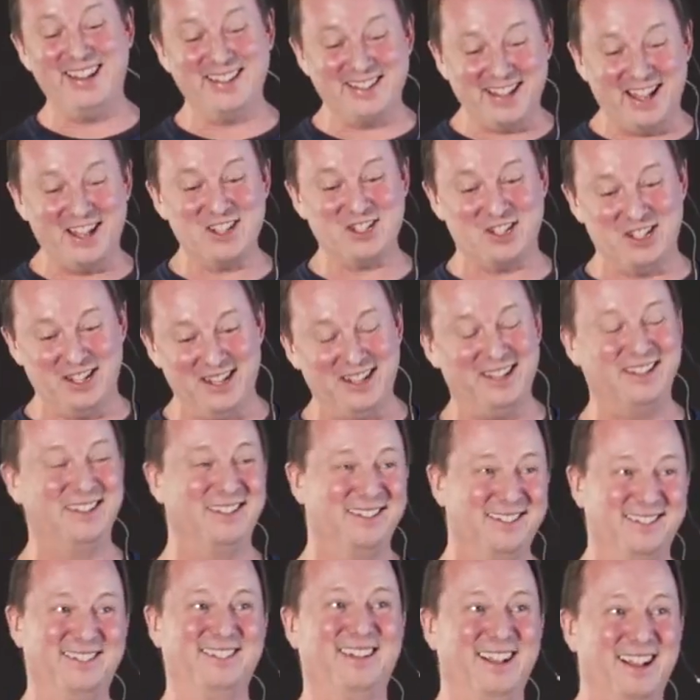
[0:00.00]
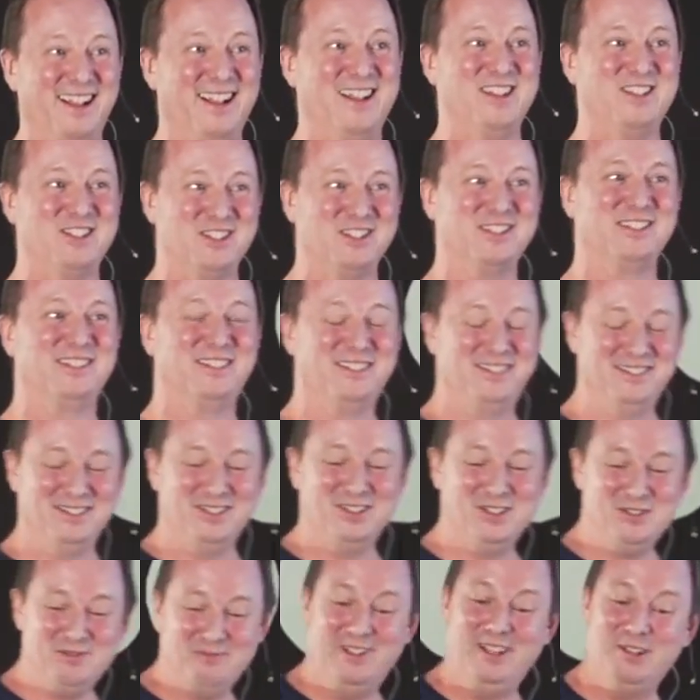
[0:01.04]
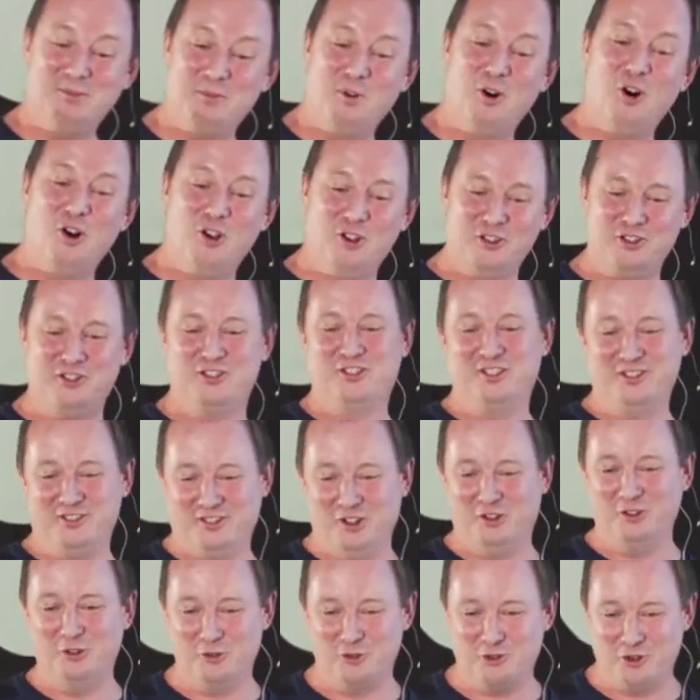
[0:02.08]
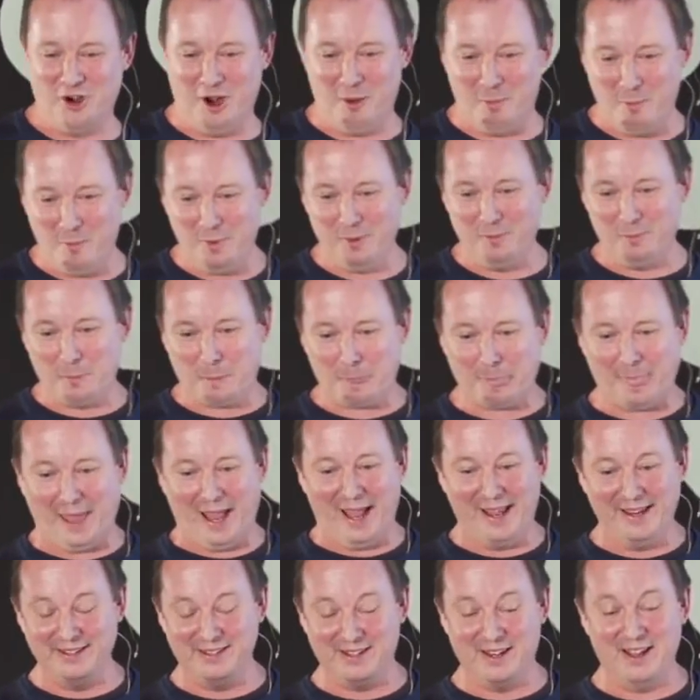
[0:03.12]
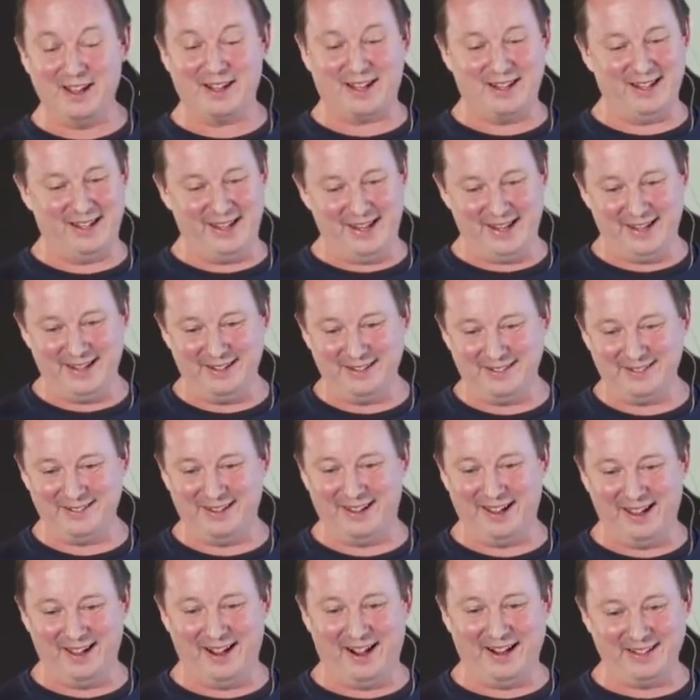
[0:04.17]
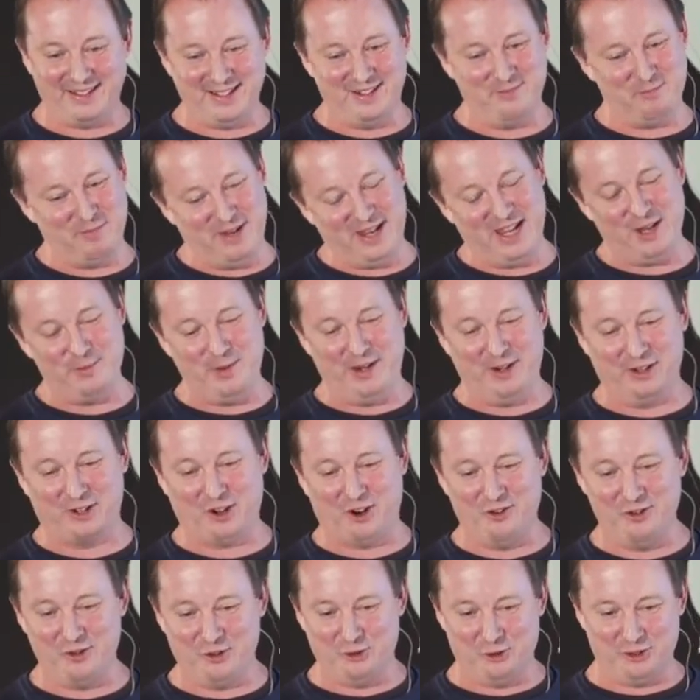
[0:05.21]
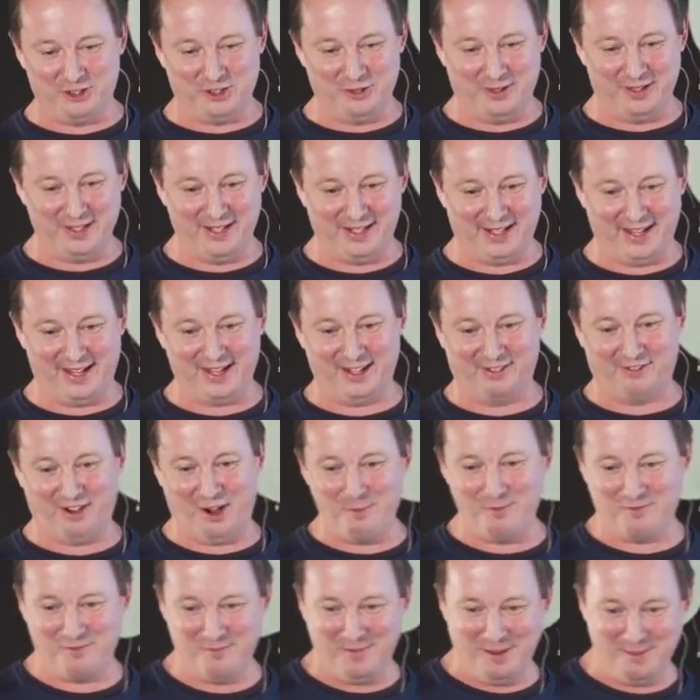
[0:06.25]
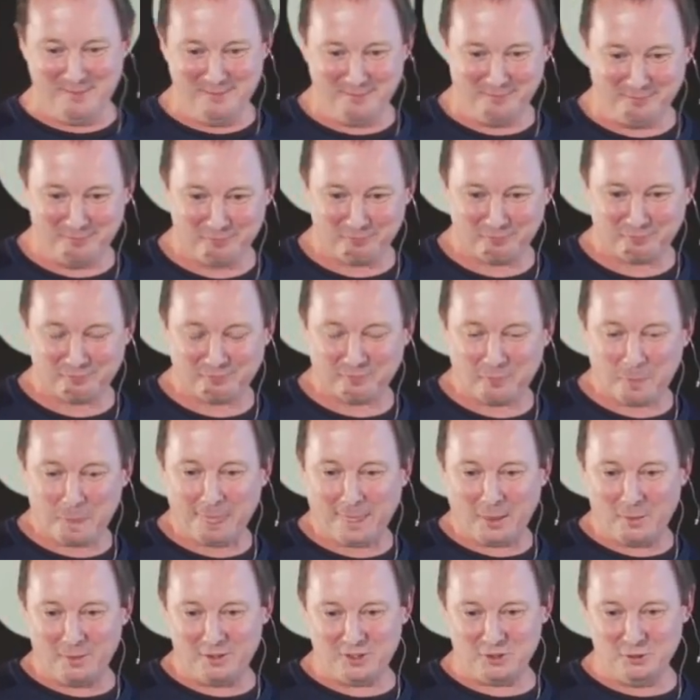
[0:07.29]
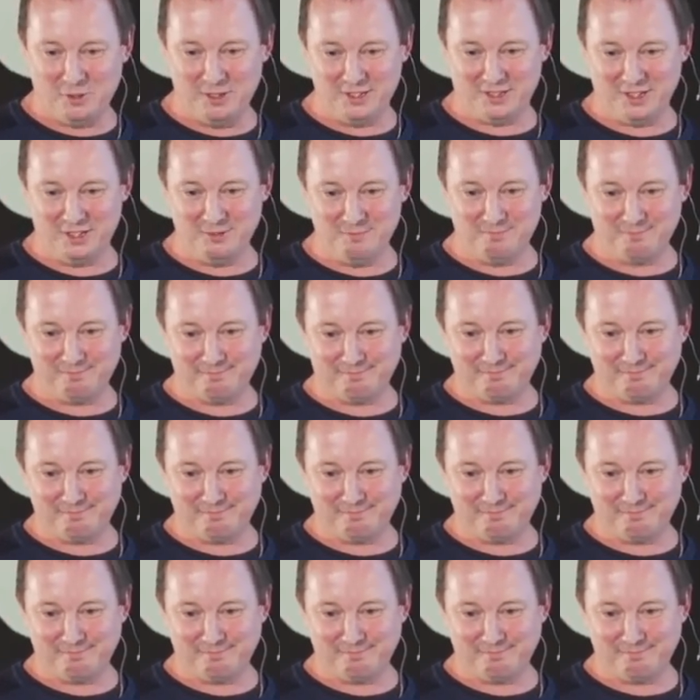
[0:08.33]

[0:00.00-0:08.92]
is, actually. Yes it was Donald Trump. And luckily, uh, I didn't meet him in a corridor, so I didn't get a grope from him, which is always good